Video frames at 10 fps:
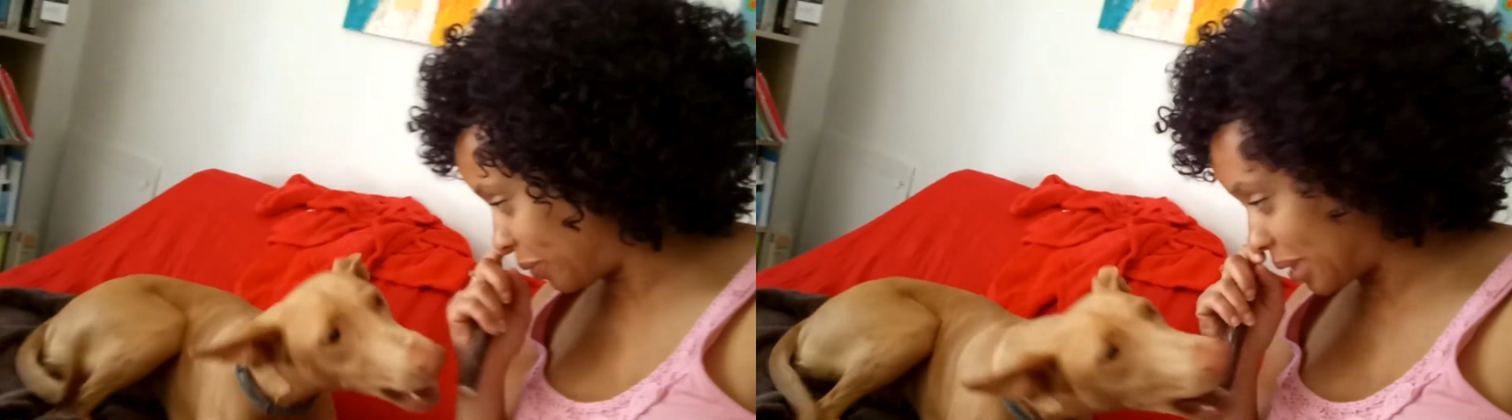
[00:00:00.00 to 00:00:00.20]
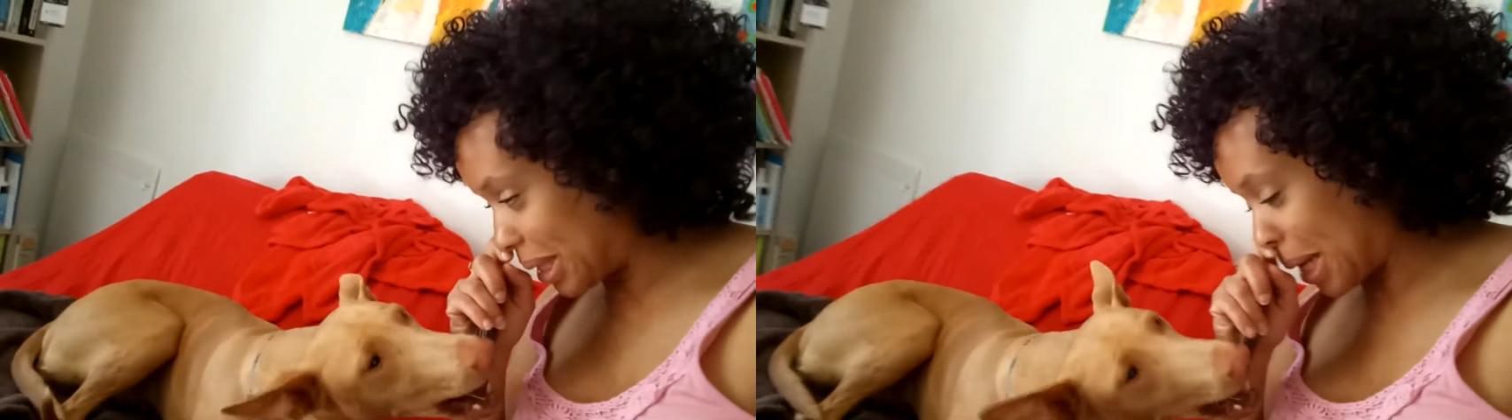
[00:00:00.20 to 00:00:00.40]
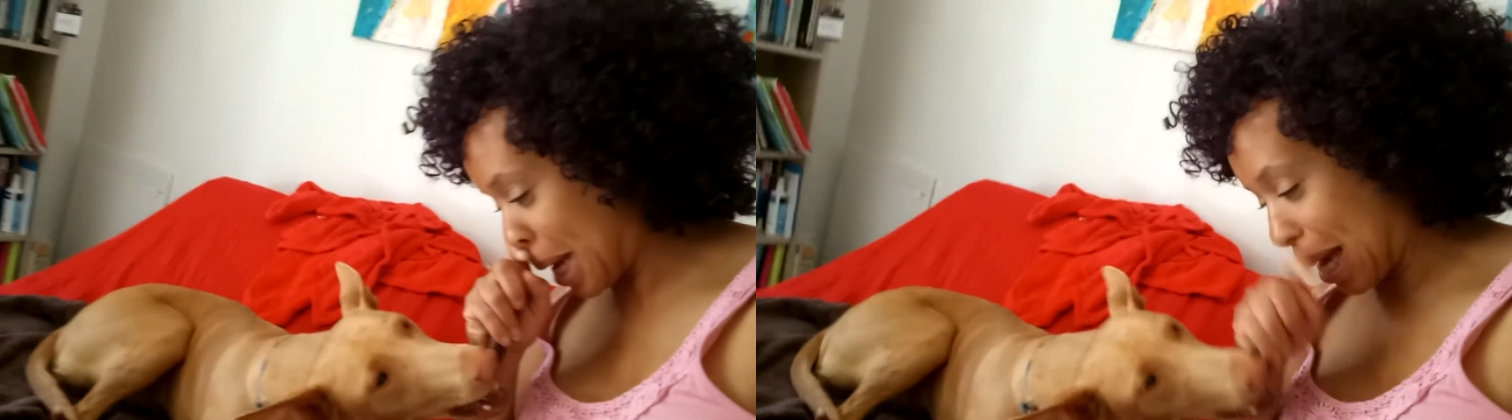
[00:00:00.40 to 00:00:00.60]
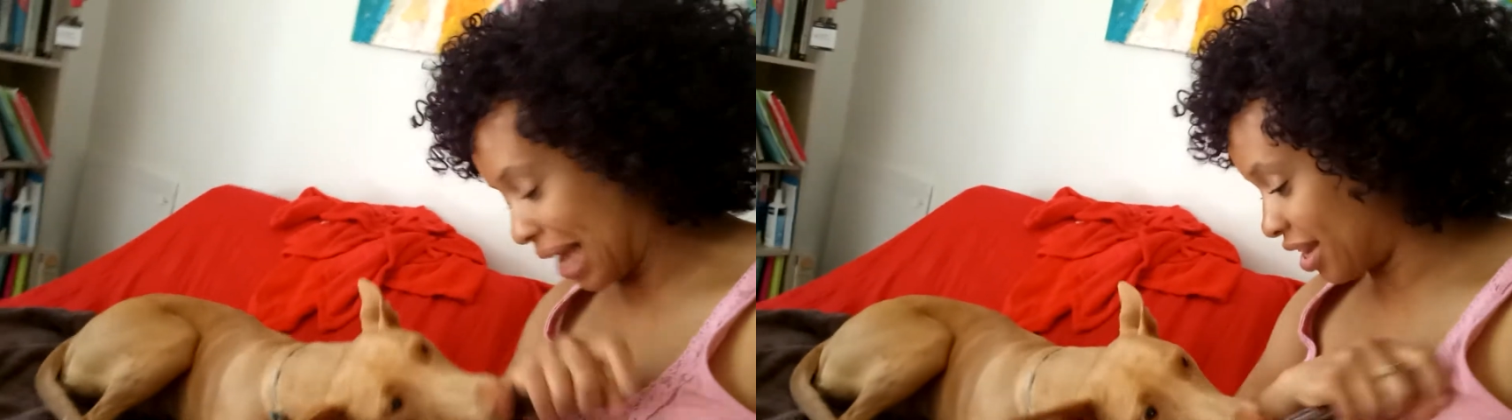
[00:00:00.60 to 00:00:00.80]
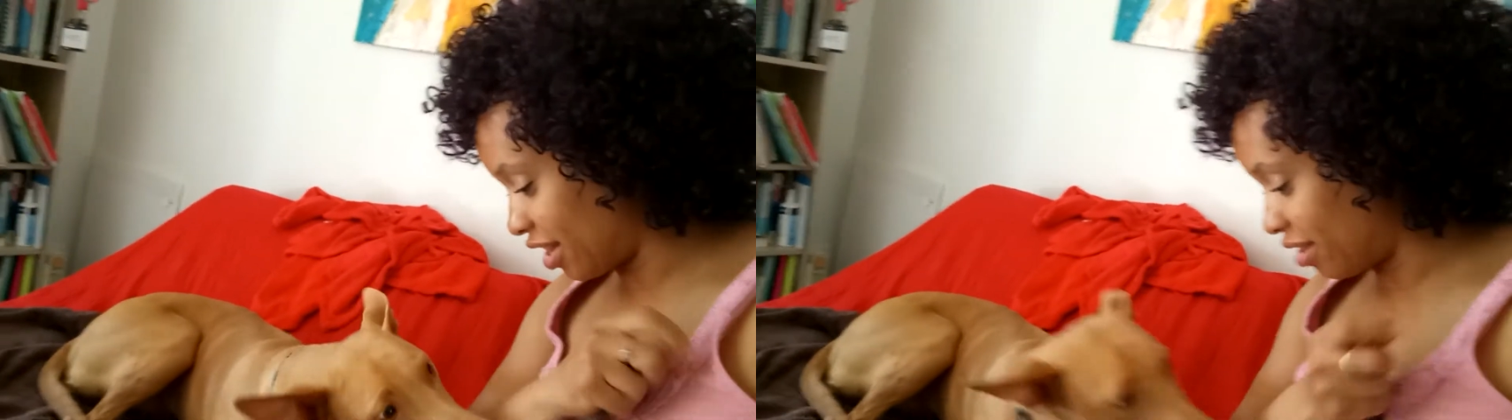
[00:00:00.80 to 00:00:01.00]
want to say hi?
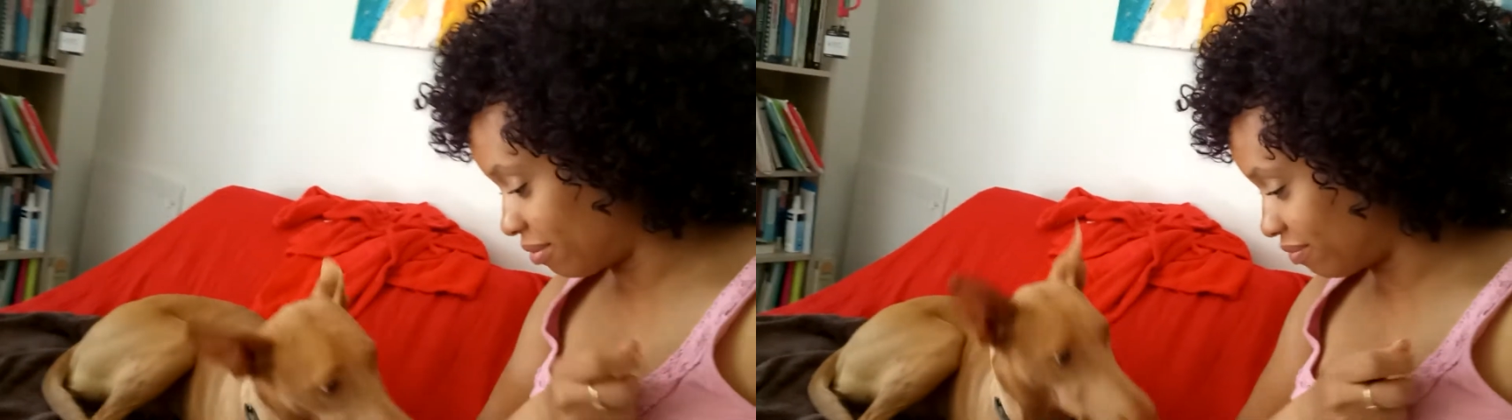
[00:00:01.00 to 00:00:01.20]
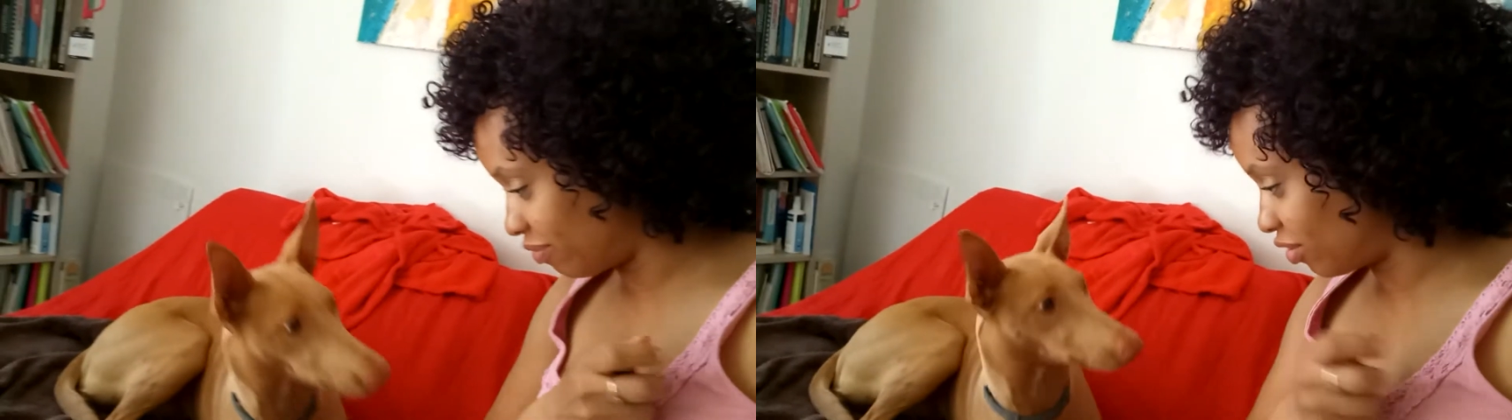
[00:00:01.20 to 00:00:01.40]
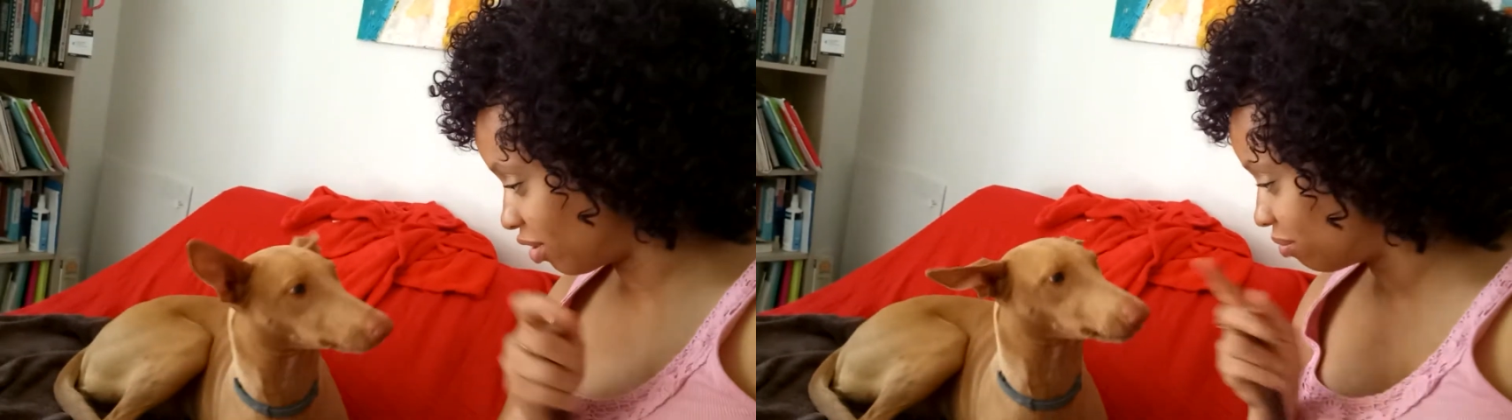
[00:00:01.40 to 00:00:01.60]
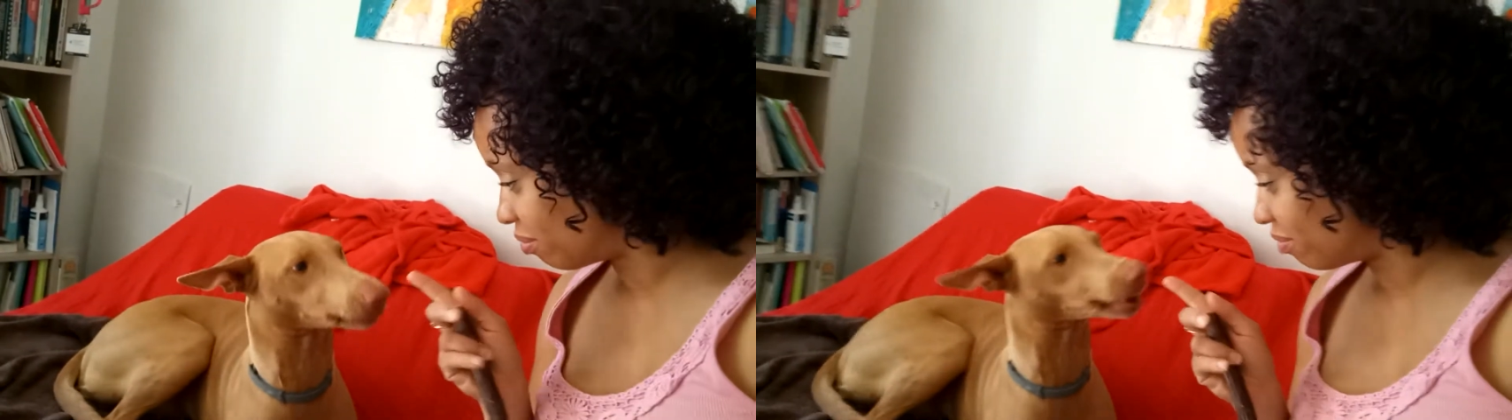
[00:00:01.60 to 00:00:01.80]
Oh, no.